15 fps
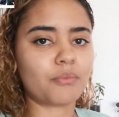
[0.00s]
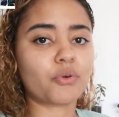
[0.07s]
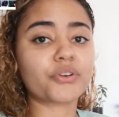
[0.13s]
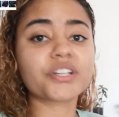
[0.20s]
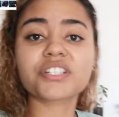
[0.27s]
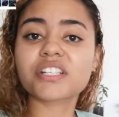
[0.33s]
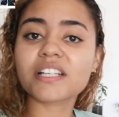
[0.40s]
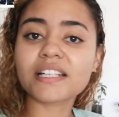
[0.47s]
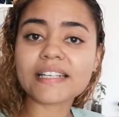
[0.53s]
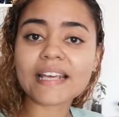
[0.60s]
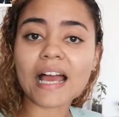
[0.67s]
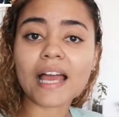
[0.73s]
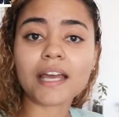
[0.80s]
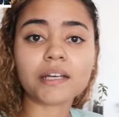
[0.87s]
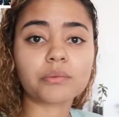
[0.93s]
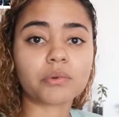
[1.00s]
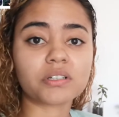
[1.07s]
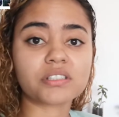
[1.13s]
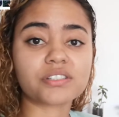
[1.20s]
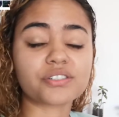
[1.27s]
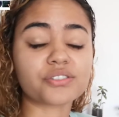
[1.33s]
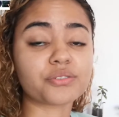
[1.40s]
Originally, I had
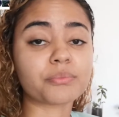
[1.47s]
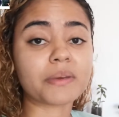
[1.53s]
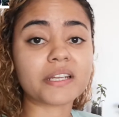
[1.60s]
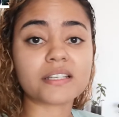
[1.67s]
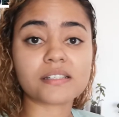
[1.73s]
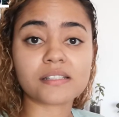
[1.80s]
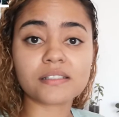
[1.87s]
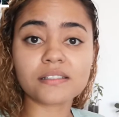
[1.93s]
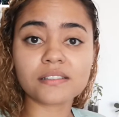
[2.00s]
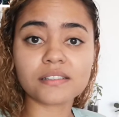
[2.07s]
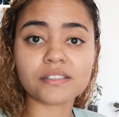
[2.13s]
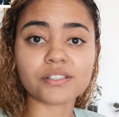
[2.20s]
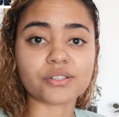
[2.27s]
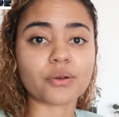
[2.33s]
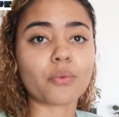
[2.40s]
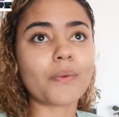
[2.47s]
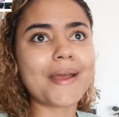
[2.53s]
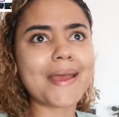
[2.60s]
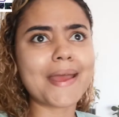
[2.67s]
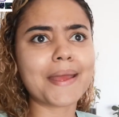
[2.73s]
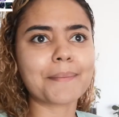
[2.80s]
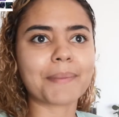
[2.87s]
wanted to do medicine, so
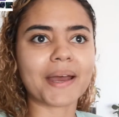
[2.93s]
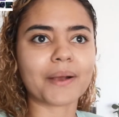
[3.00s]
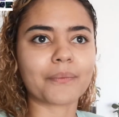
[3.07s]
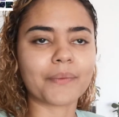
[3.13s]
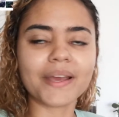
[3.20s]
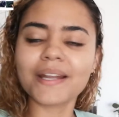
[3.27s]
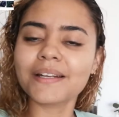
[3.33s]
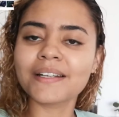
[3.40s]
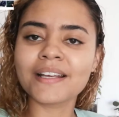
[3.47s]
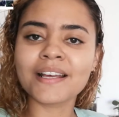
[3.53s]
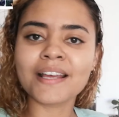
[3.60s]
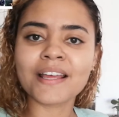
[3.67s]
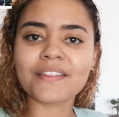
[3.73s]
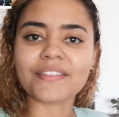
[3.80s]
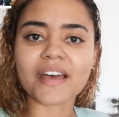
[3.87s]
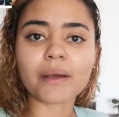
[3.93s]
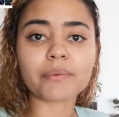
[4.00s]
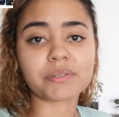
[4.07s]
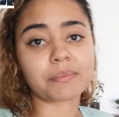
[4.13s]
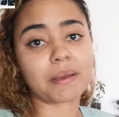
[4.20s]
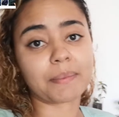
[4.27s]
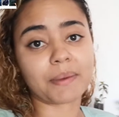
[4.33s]
way back when, that
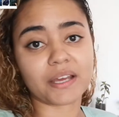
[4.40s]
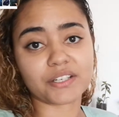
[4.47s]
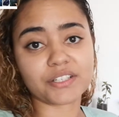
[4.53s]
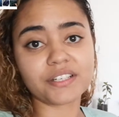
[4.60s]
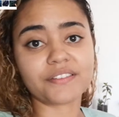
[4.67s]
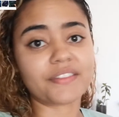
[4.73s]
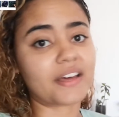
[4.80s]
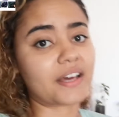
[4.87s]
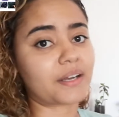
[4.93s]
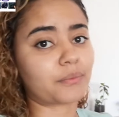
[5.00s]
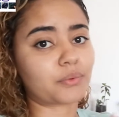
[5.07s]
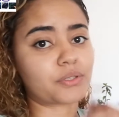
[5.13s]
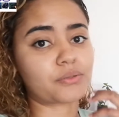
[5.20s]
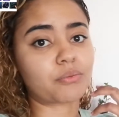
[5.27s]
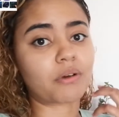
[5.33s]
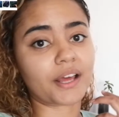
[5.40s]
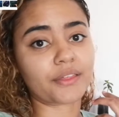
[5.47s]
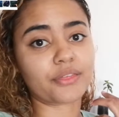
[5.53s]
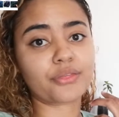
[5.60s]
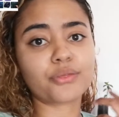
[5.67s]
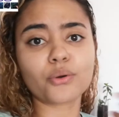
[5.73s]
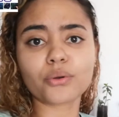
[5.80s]
was my passion and that was what I
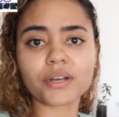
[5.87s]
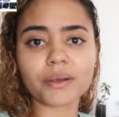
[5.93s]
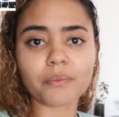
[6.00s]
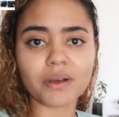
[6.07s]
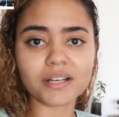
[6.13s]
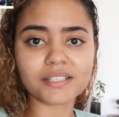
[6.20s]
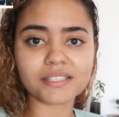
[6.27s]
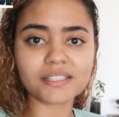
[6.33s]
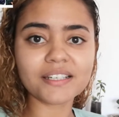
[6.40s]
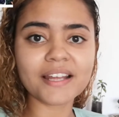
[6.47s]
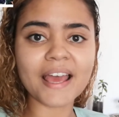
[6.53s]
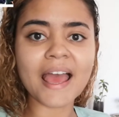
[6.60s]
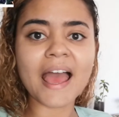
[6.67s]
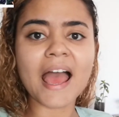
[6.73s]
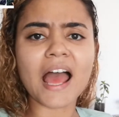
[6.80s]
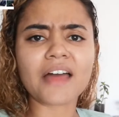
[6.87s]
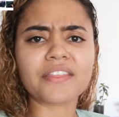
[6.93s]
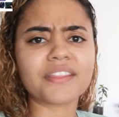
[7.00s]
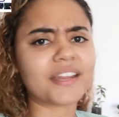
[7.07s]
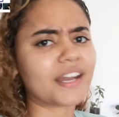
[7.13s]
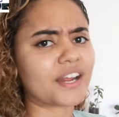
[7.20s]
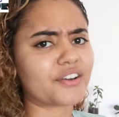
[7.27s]
thought I wanted,
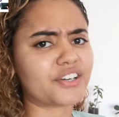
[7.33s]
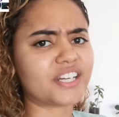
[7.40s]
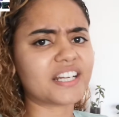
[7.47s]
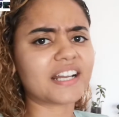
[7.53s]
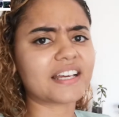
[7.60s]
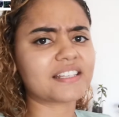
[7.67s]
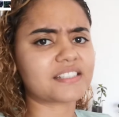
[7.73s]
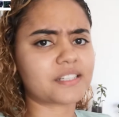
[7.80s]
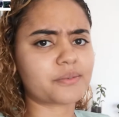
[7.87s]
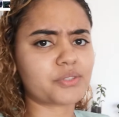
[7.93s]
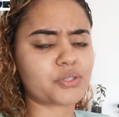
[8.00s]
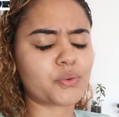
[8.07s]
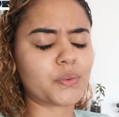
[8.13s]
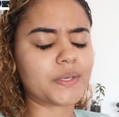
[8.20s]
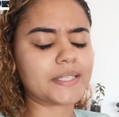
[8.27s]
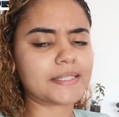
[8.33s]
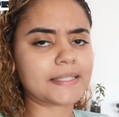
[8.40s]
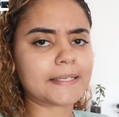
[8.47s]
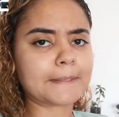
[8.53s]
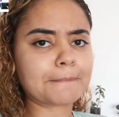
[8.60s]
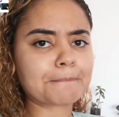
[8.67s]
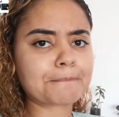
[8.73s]
and then I realized I was
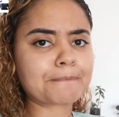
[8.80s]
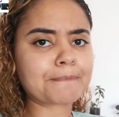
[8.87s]
queasy.